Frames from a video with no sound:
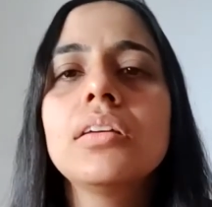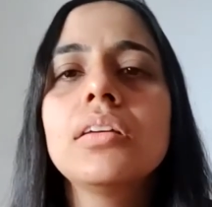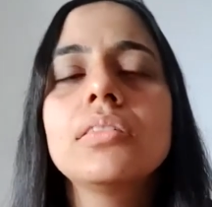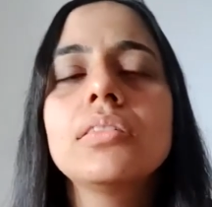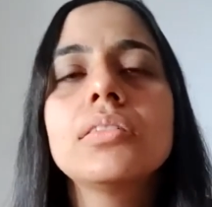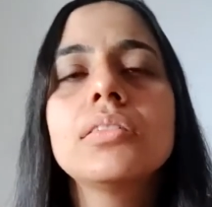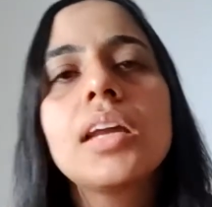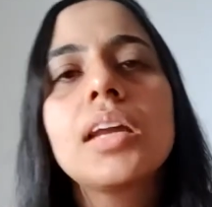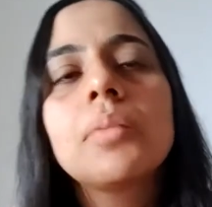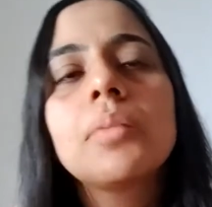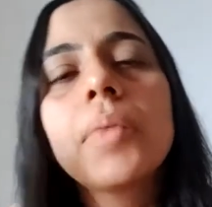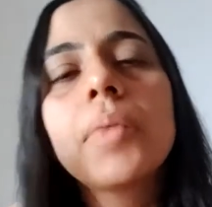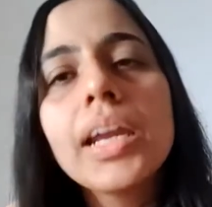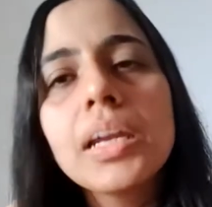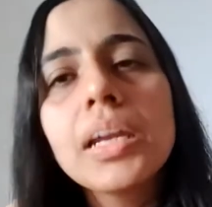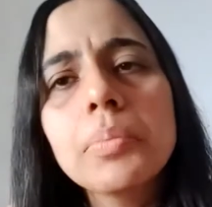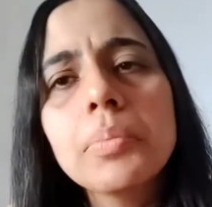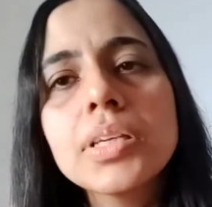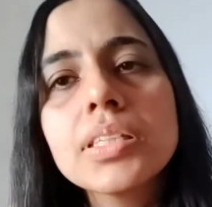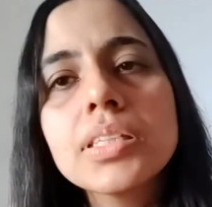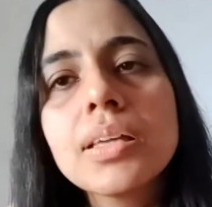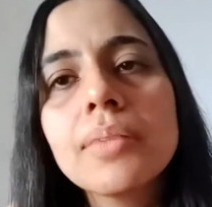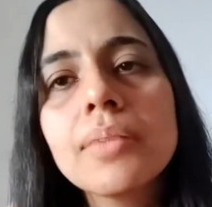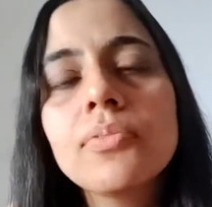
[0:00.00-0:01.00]
There might
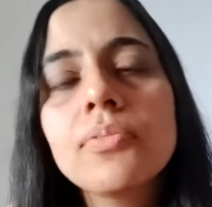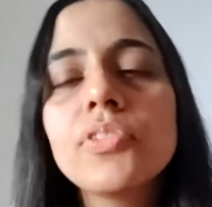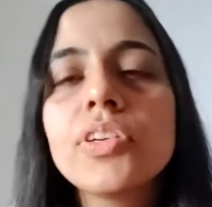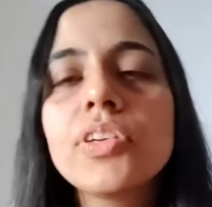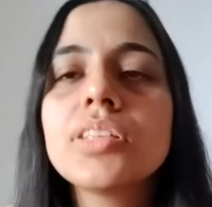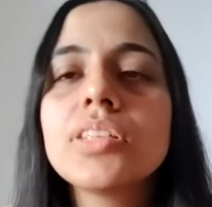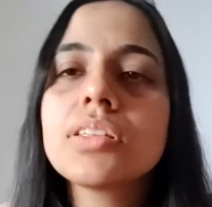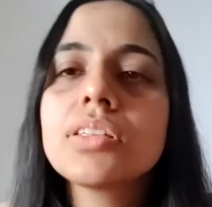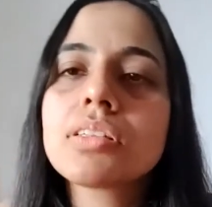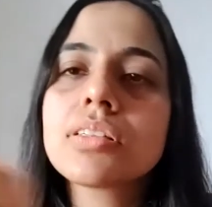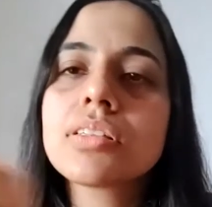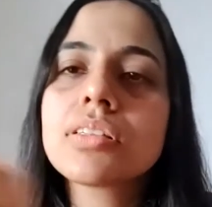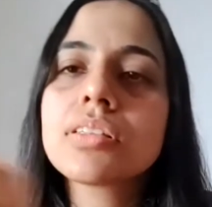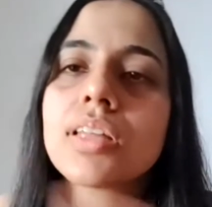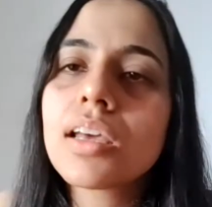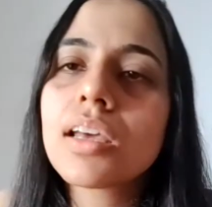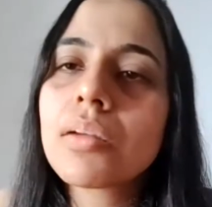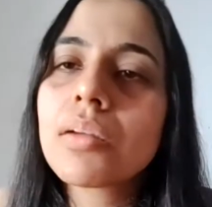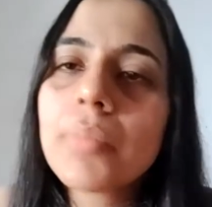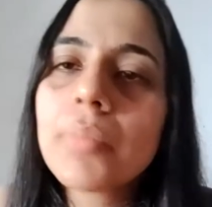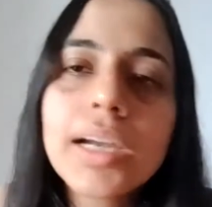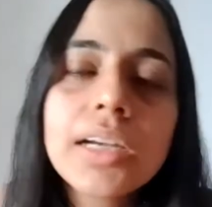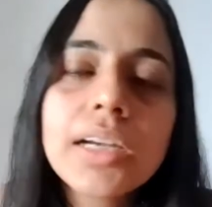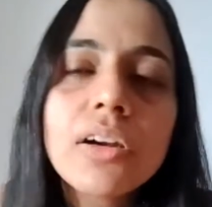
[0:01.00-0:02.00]
be some features, there
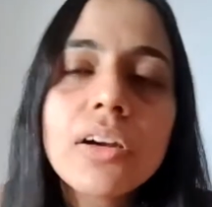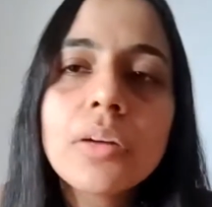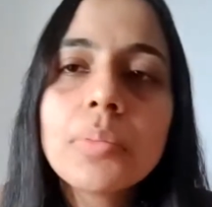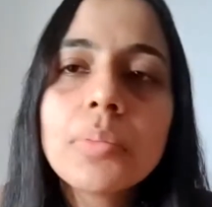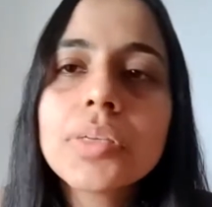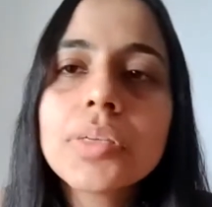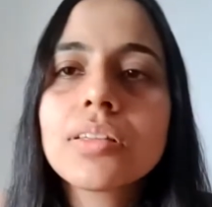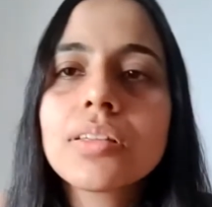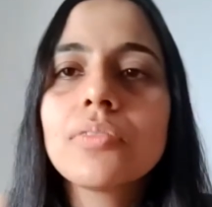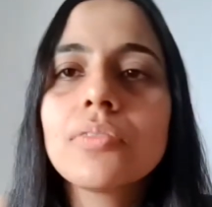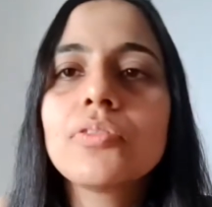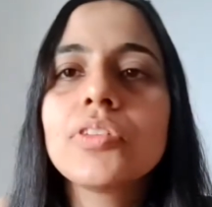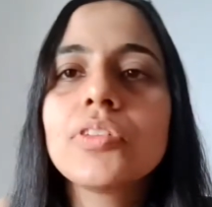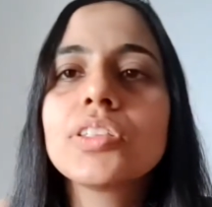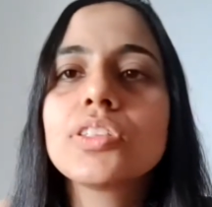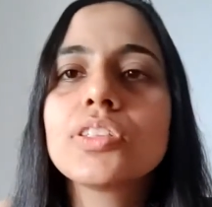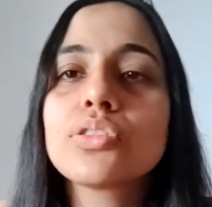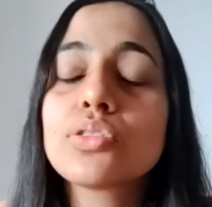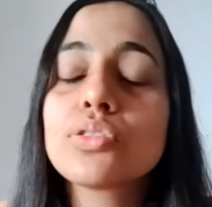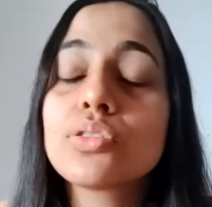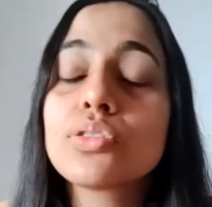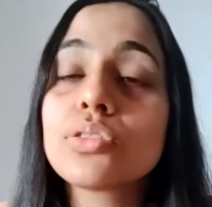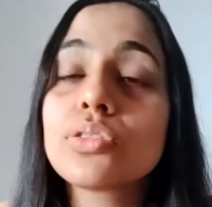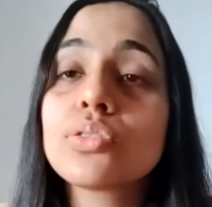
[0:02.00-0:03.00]
might not be some
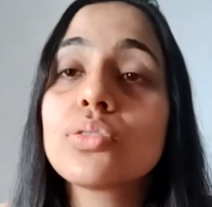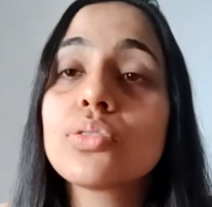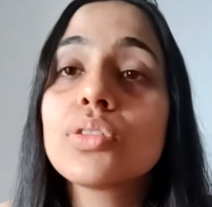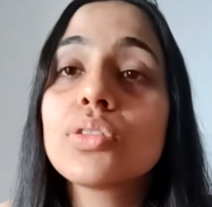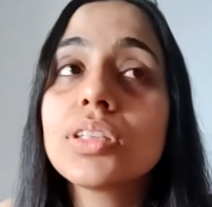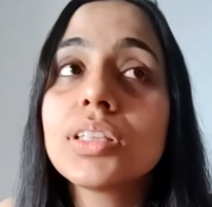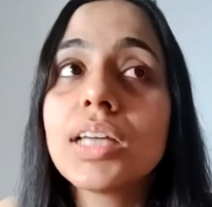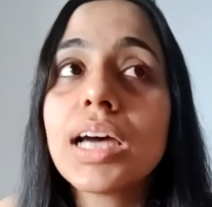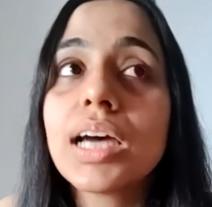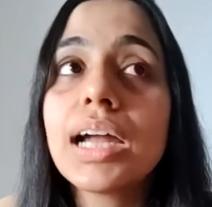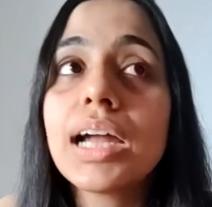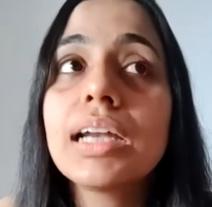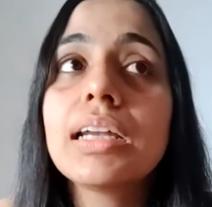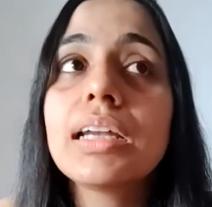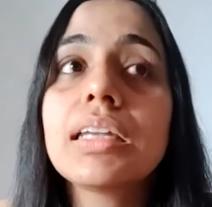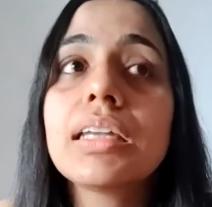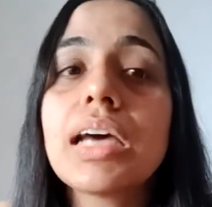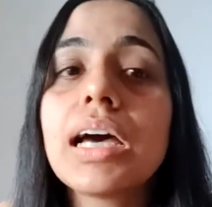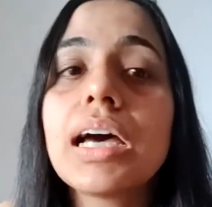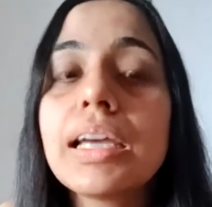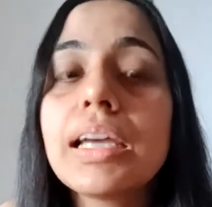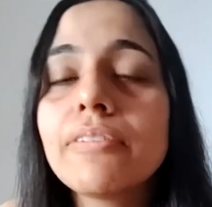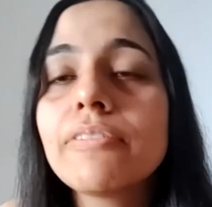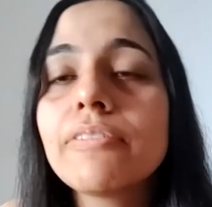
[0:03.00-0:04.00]
features. So that
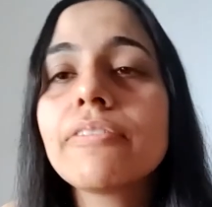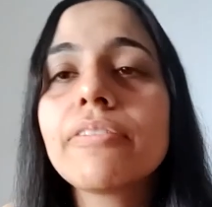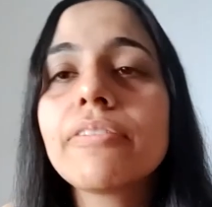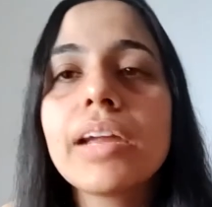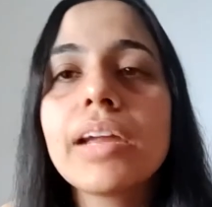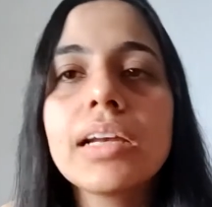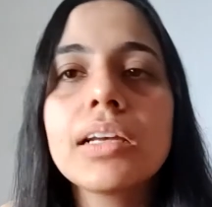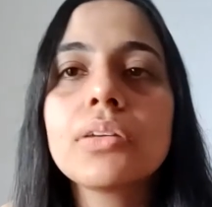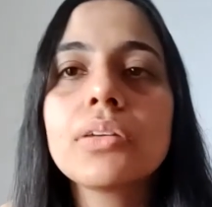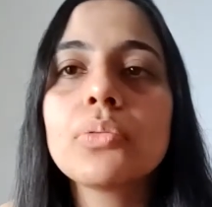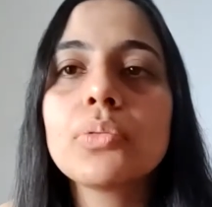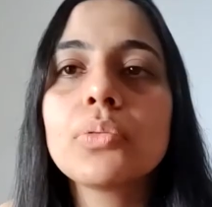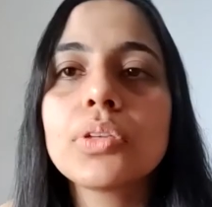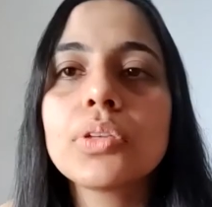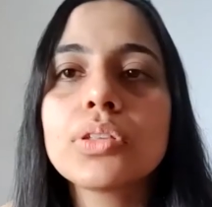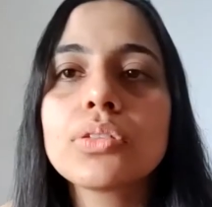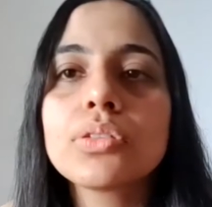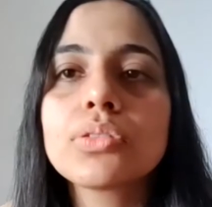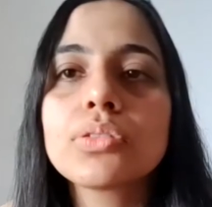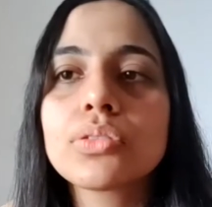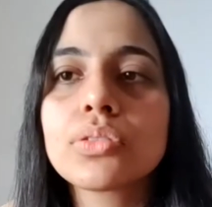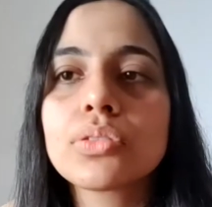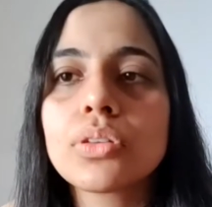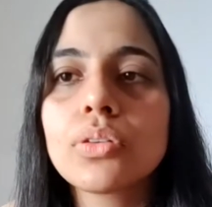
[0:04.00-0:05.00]
I felt
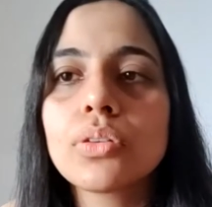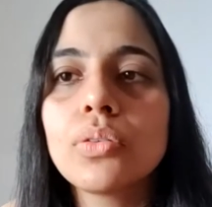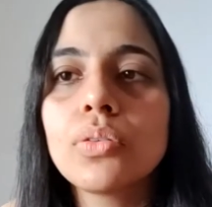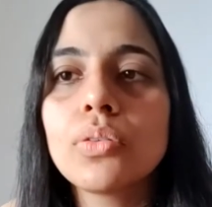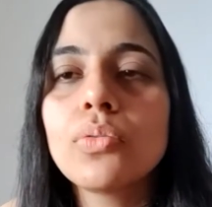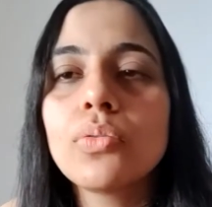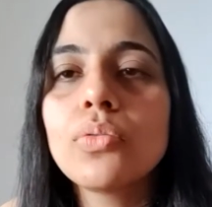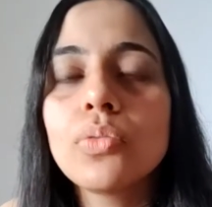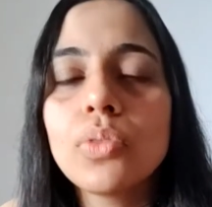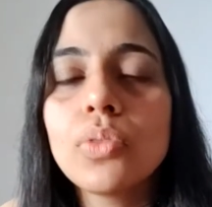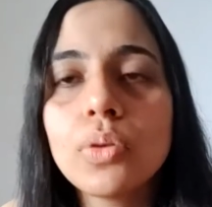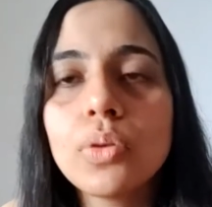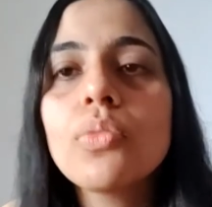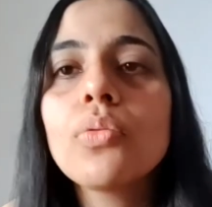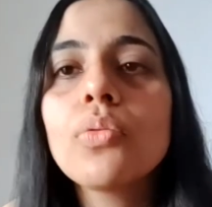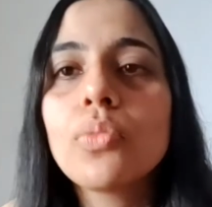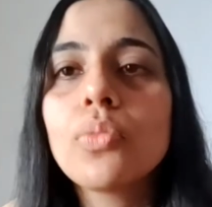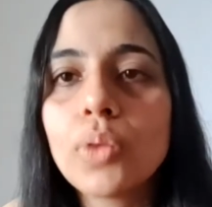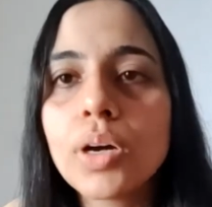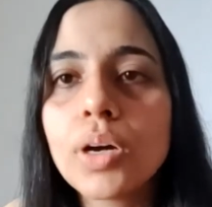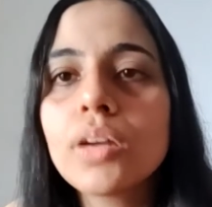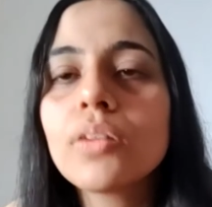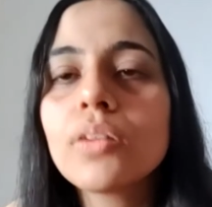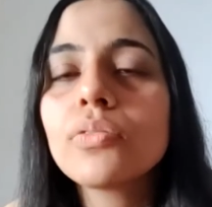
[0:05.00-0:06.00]
was
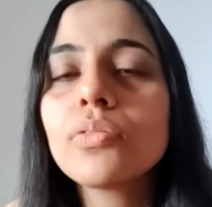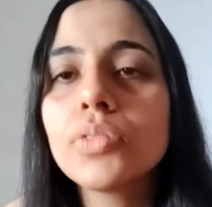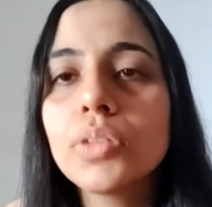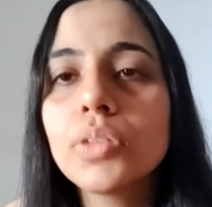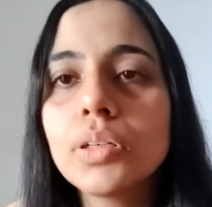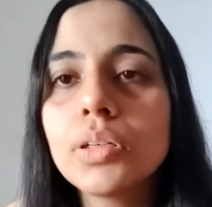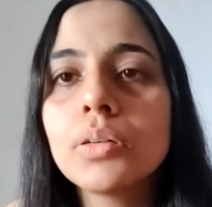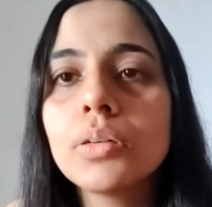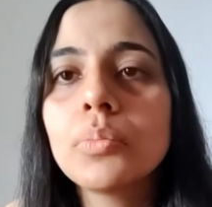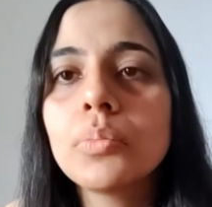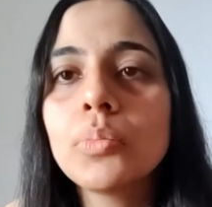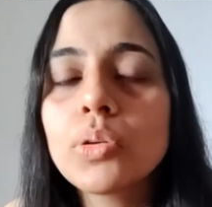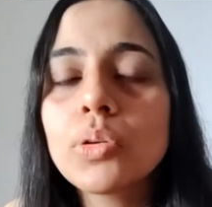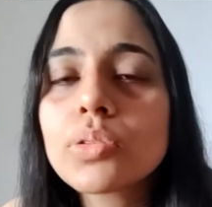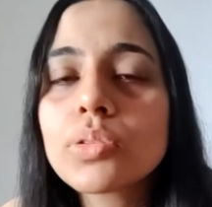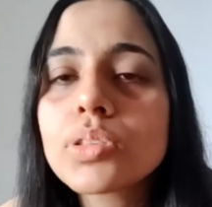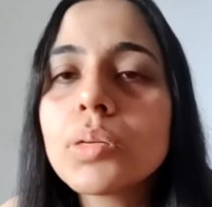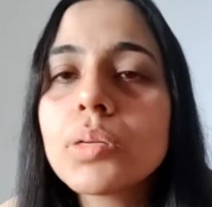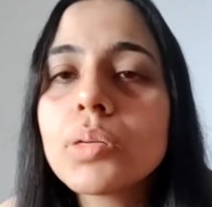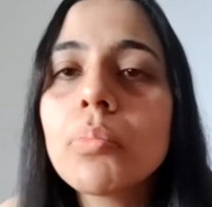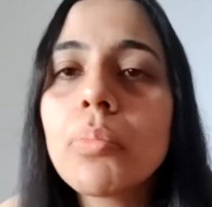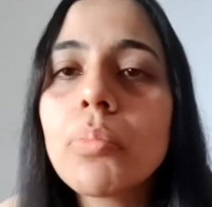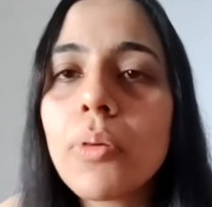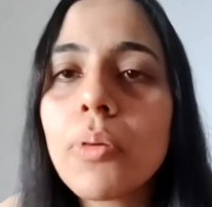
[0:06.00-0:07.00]
one of the most
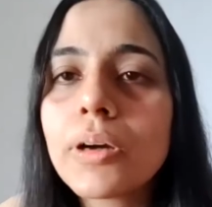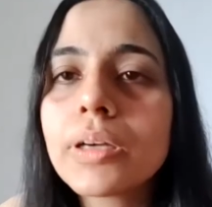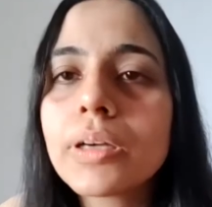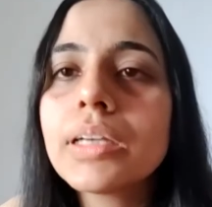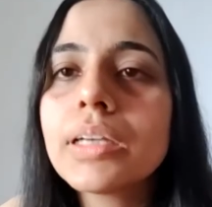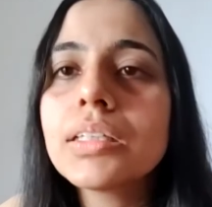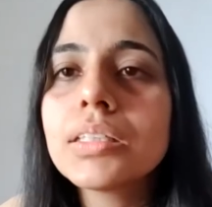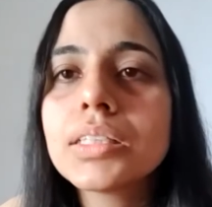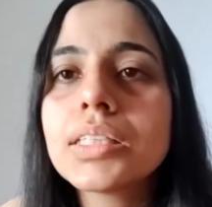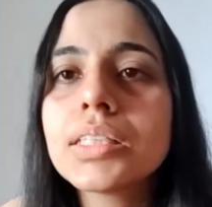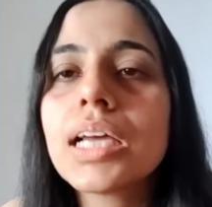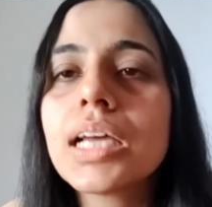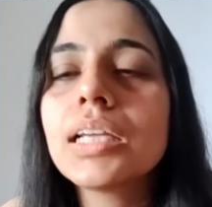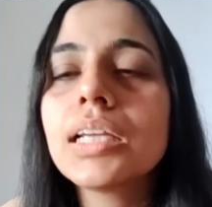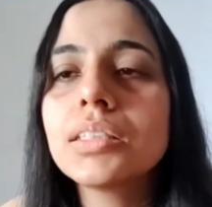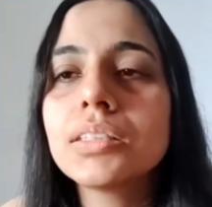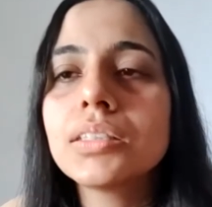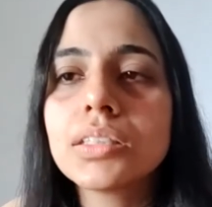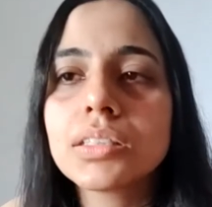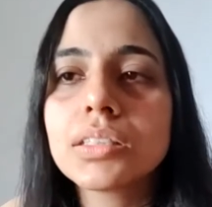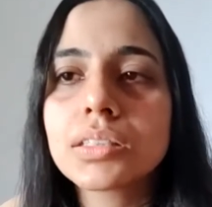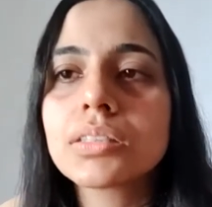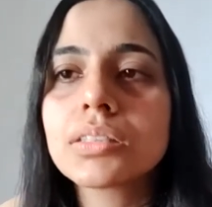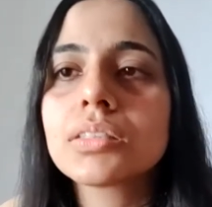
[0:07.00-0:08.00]
important
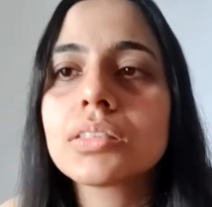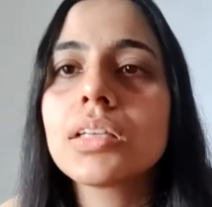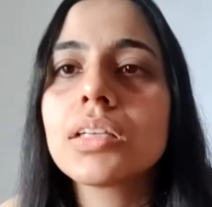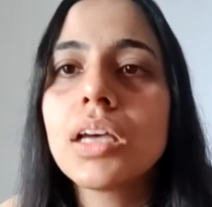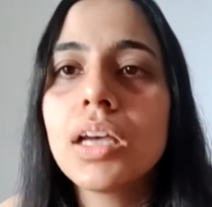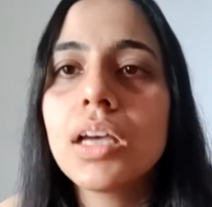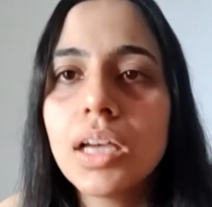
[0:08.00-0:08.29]
challenges